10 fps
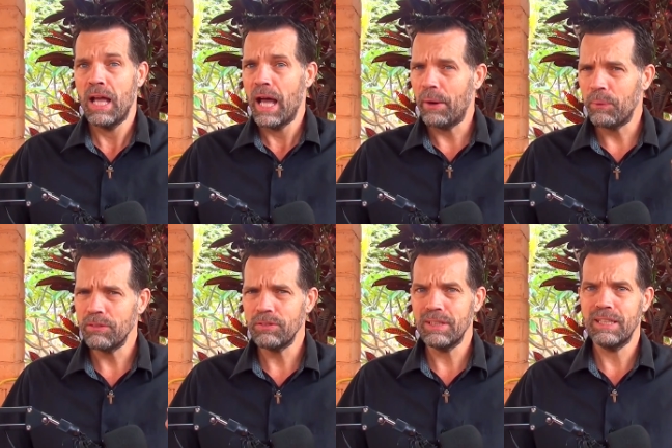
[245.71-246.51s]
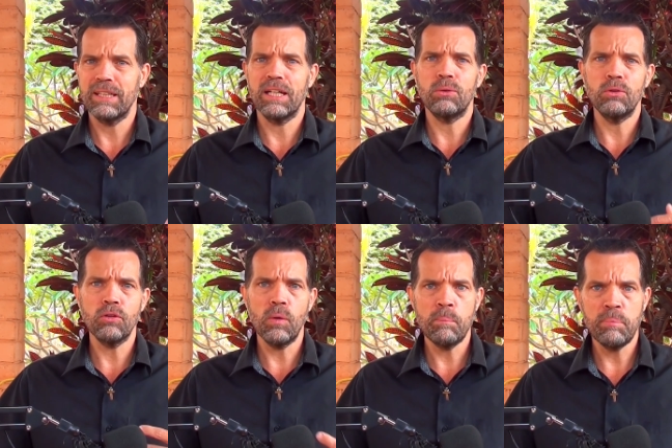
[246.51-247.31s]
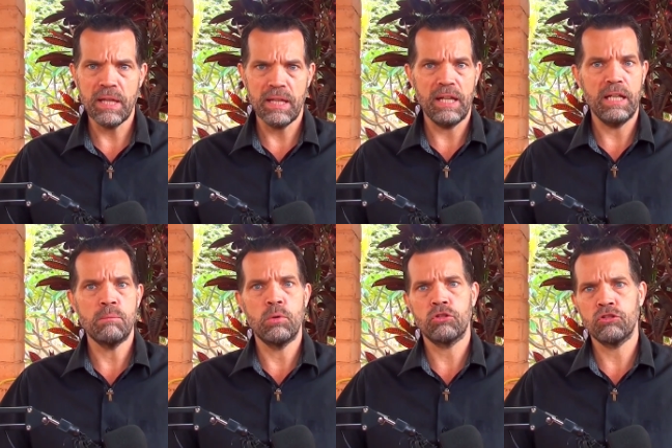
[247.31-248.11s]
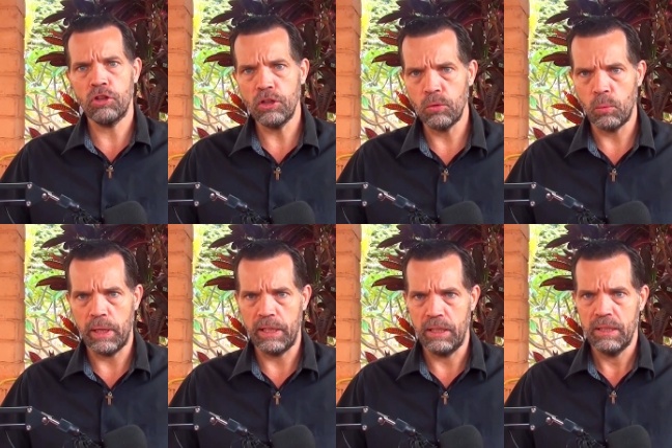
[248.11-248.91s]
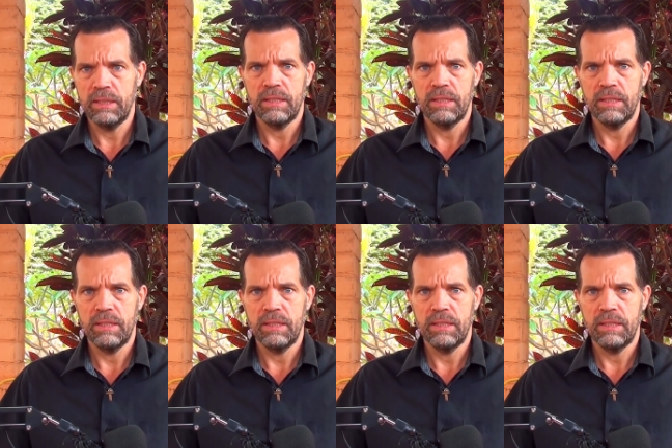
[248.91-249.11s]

However, it can also appear in a more subtle way,